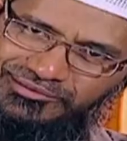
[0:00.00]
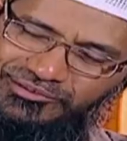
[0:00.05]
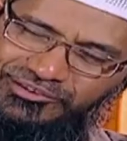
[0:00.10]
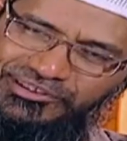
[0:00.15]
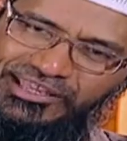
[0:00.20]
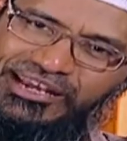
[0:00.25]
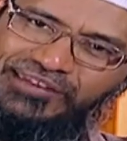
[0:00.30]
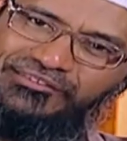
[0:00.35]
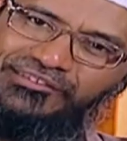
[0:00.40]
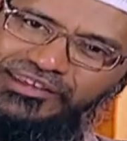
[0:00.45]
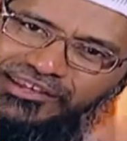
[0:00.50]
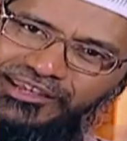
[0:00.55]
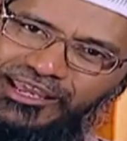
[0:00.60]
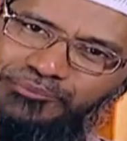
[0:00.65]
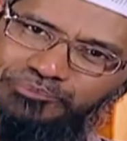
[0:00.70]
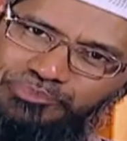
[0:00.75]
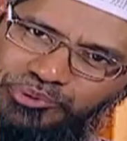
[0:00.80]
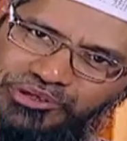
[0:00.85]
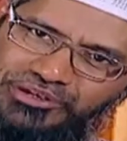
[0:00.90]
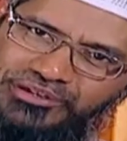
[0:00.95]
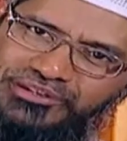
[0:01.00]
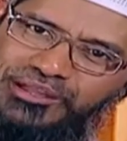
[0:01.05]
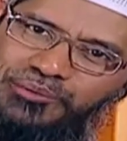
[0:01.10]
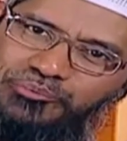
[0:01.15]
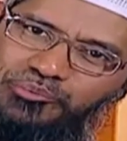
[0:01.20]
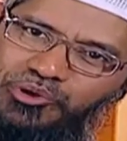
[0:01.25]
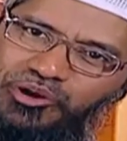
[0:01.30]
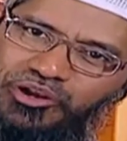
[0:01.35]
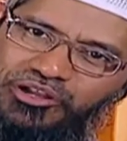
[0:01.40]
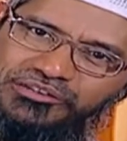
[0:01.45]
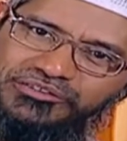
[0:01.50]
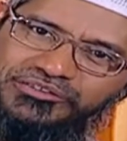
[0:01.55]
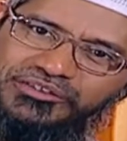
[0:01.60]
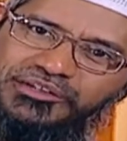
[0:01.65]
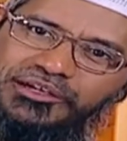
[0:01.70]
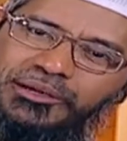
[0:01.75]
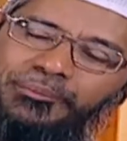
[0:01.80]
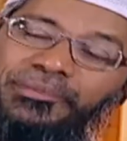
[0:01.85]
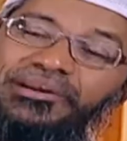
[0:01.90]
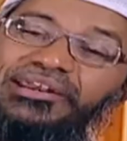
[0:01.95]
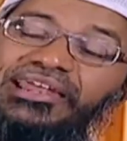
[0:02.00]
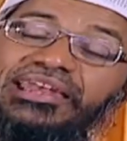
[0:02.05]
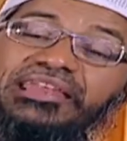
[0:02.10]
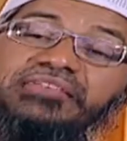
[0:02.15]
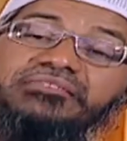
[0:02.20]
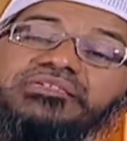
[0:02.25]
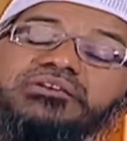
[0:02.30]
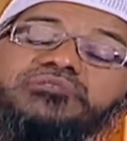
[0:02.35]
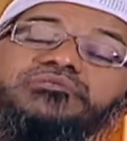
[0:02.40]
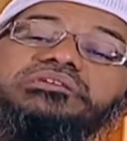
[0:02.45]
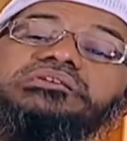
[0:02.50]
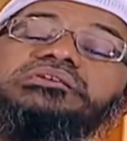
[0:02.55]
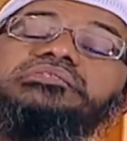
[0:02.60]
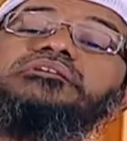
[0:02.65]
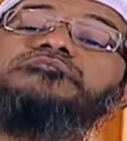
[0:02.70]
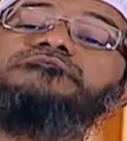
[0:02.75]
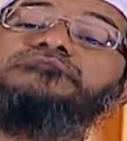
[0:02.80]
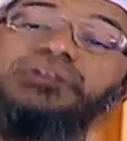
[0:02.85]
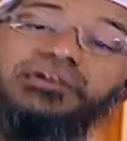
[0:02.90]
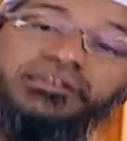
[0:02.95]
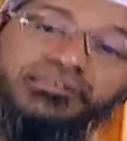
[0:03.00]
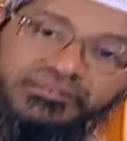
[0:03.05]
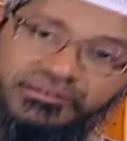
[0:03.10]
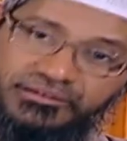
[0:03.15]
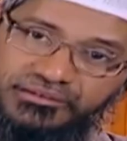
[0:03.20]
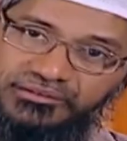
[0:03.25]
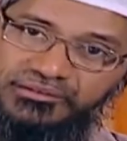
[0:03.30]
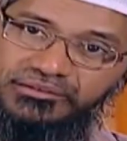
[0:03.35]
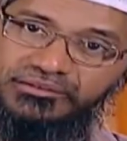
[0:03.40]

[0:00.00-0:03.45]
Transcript: So that way you can put some clause, but anything which is a fard,